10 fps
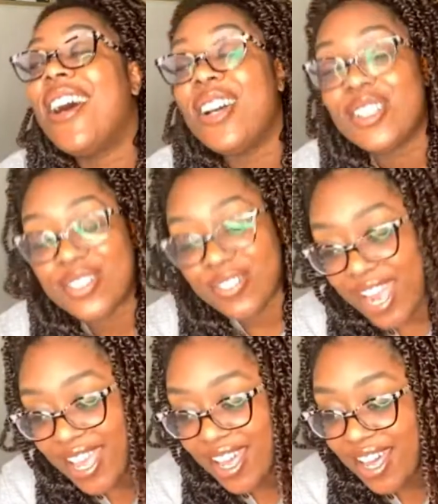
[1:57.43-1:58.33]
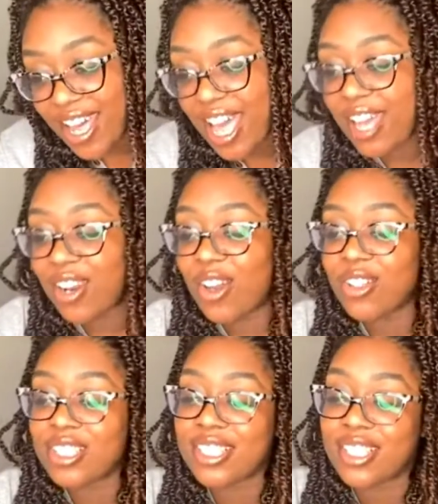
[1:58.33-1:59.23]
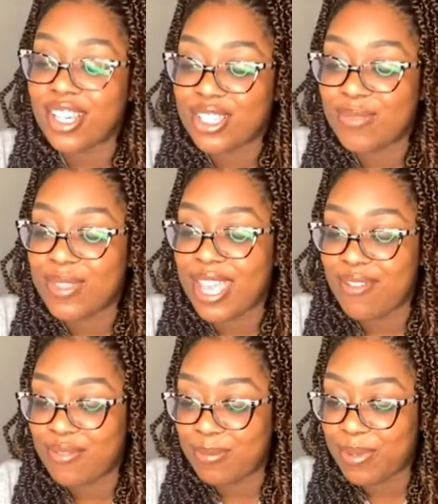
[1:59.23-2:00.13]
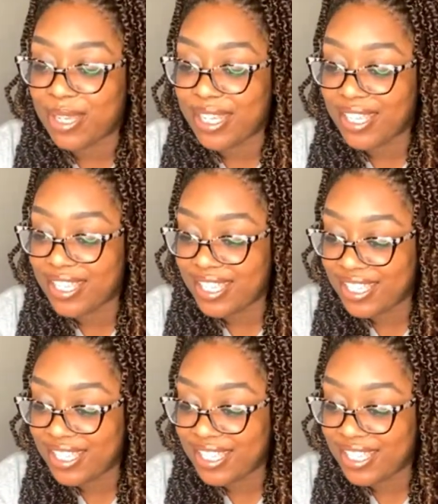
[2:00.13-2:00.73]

Andrea. I had a long discussion with everybody.